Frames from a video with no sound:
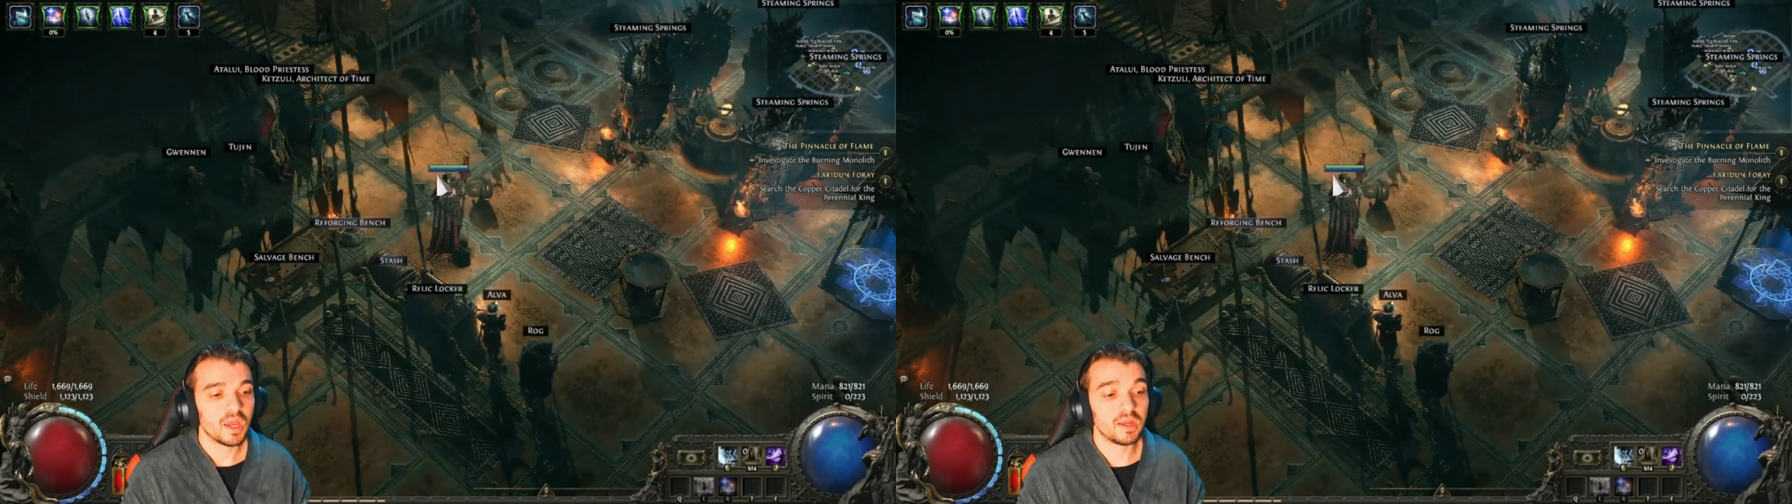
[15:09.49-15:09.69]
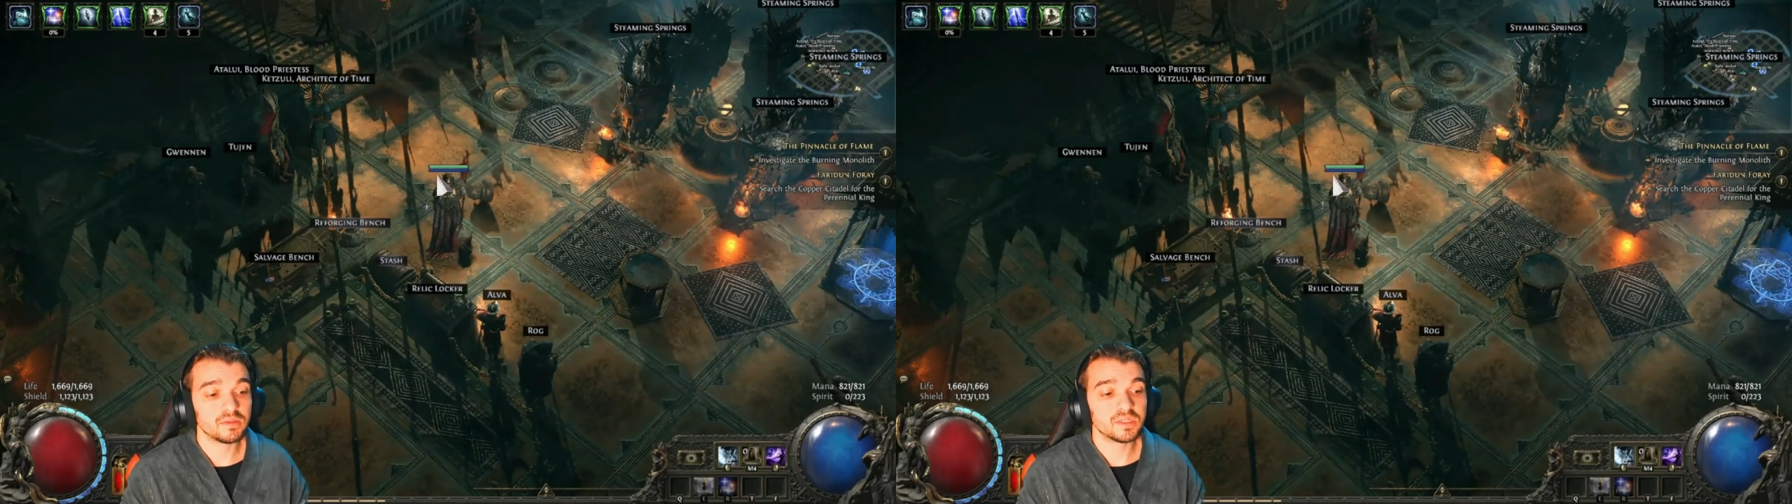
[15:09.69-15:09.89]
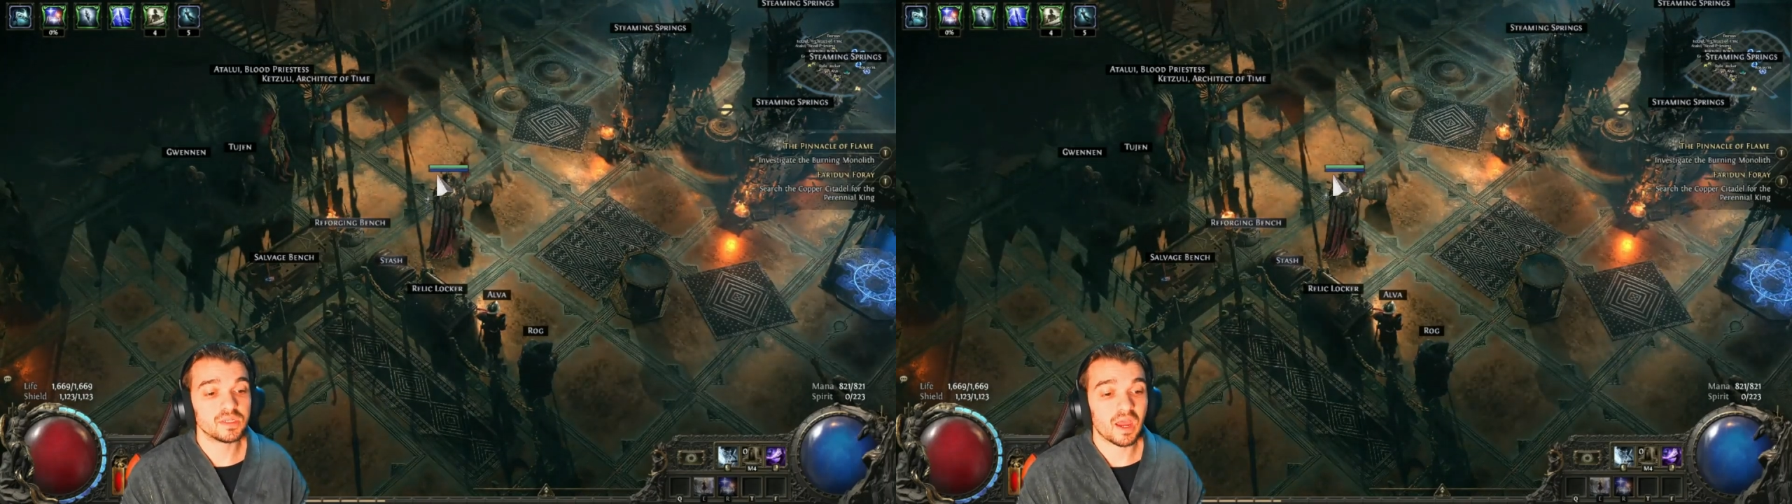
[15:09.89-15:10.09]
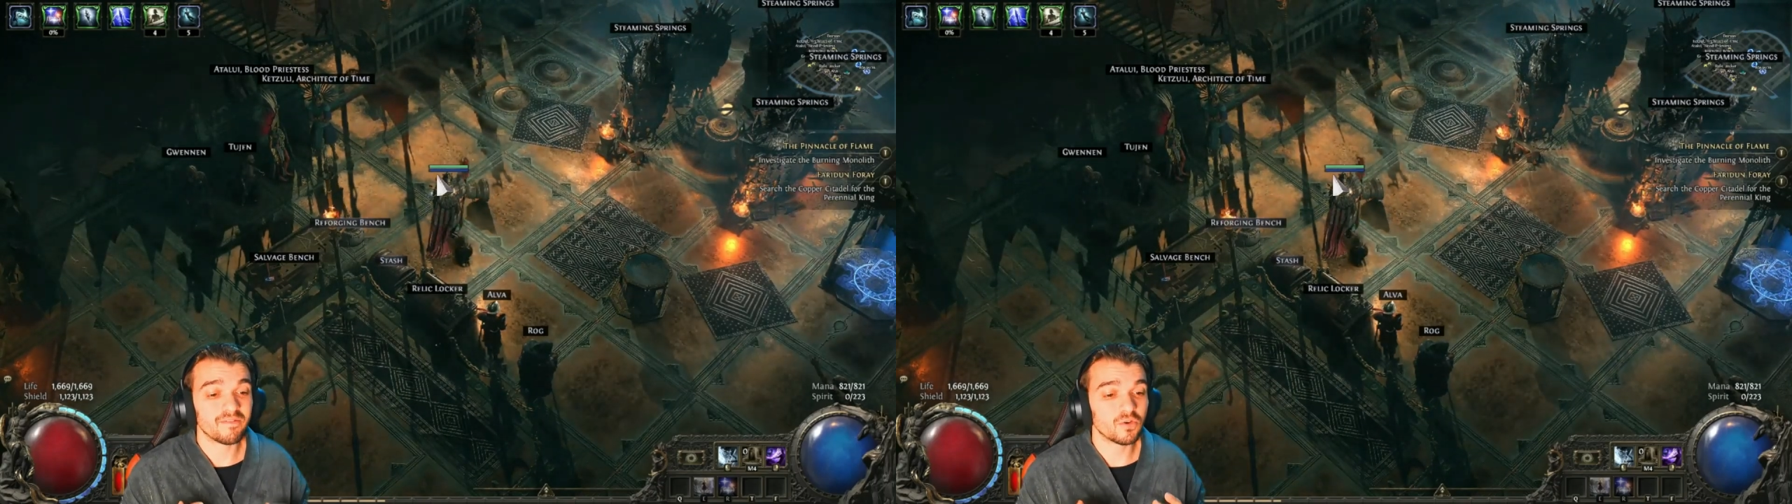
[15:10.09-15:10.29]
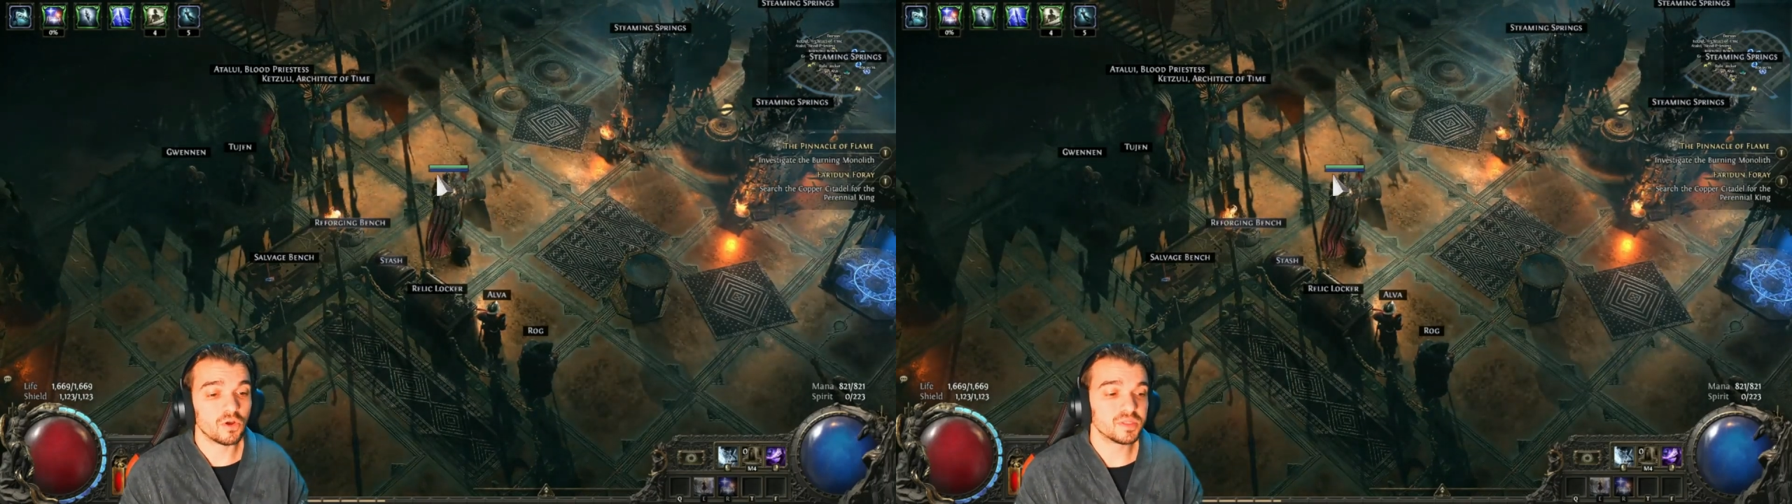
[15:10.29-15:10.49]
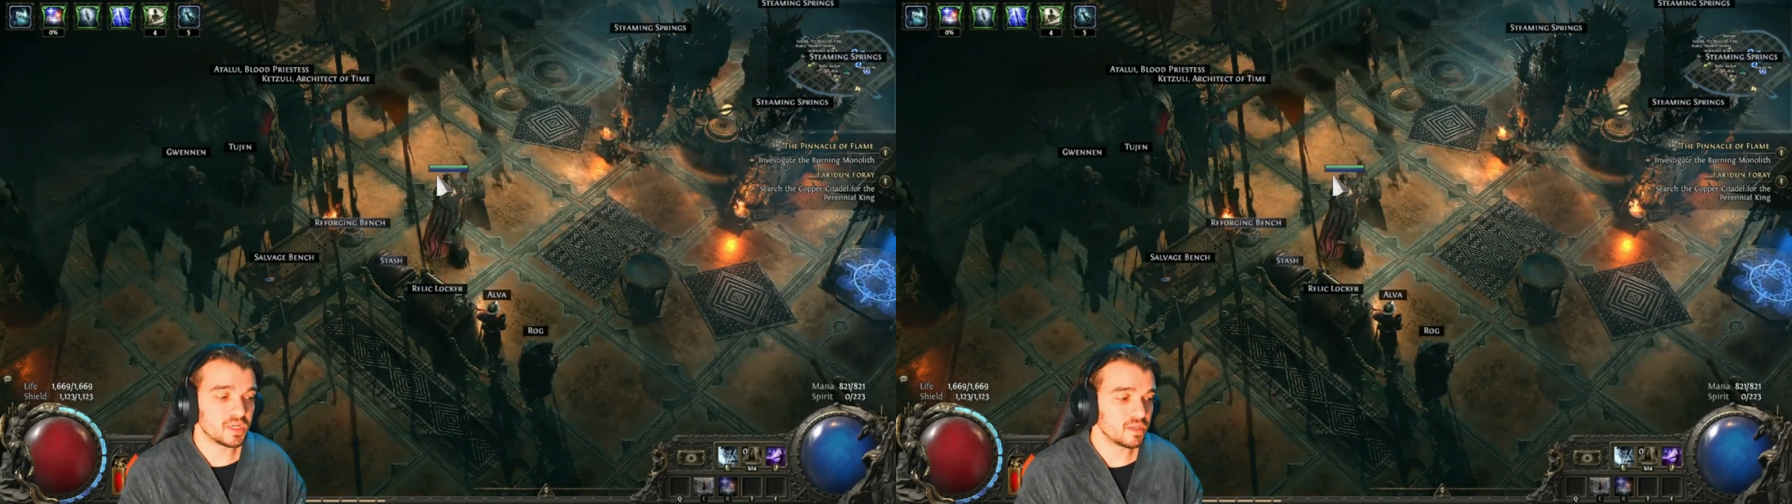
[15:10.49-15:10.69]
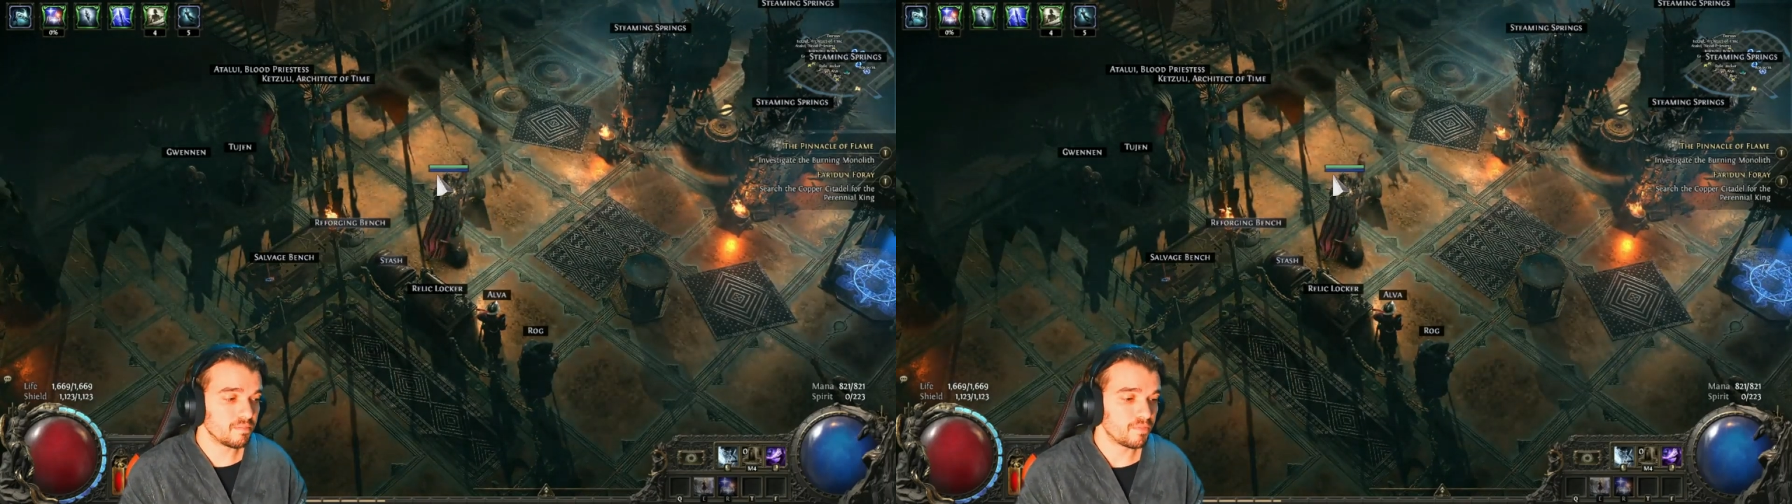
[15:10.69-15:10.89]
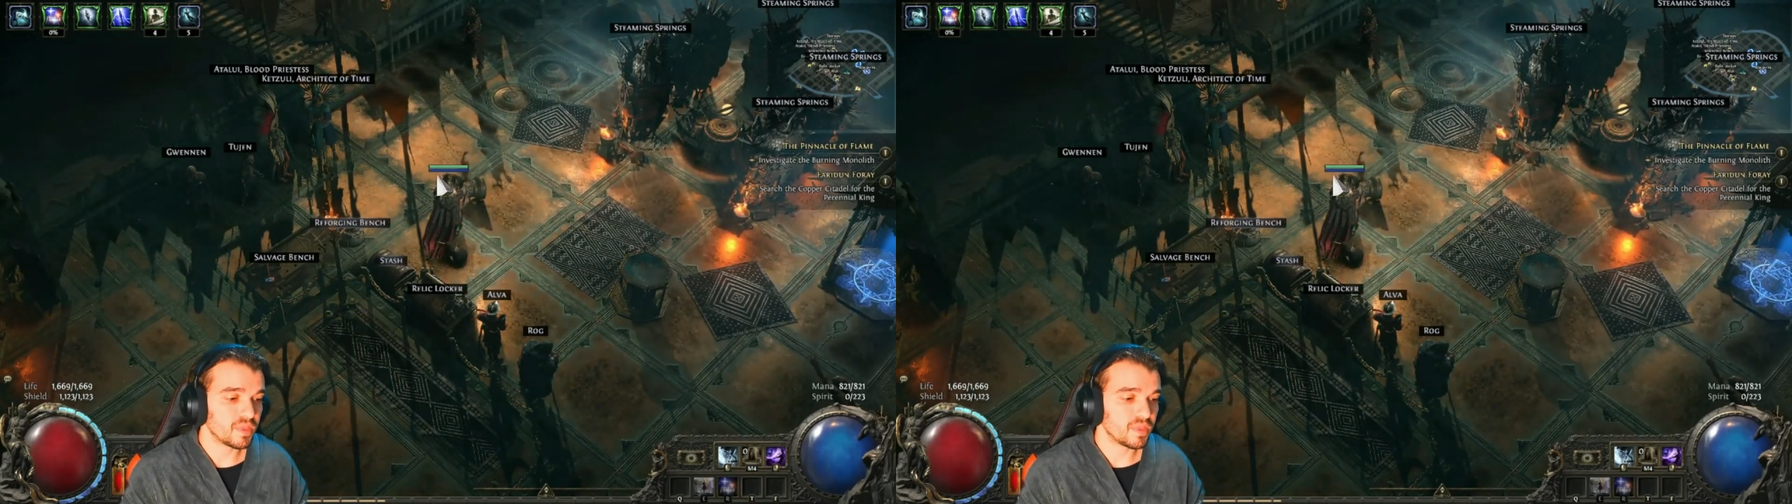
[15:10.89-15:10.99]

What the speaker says: and I've not done